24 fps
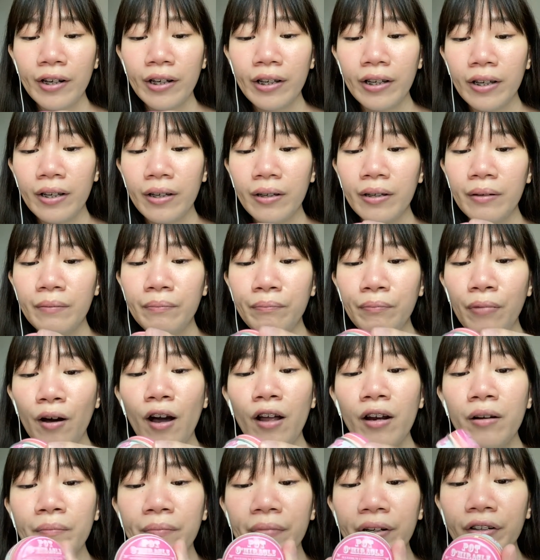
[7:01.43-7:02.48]
the
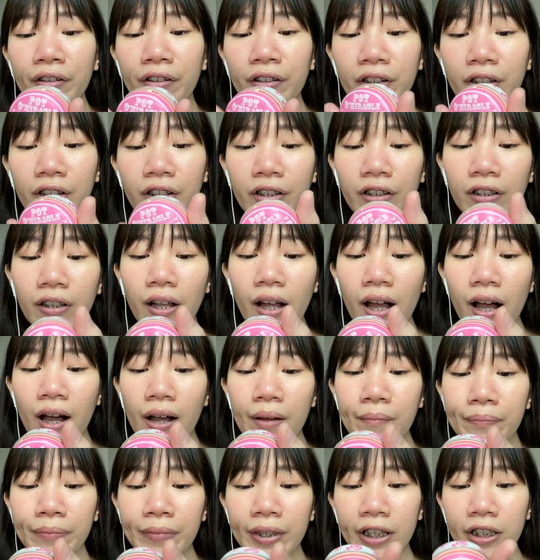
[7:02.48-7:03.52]
Pot of Miracle,
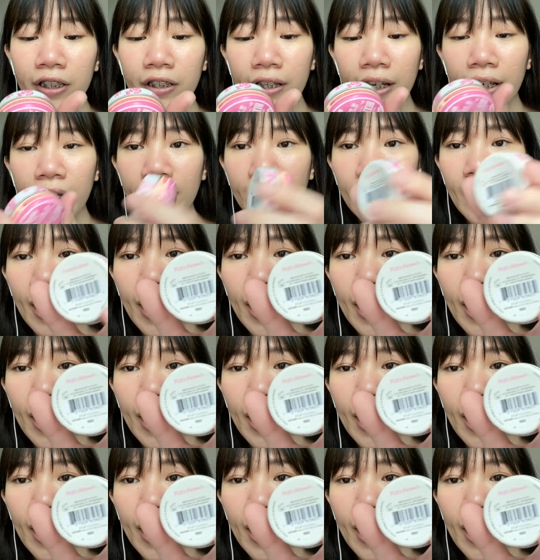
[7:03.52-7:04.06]
the shade that I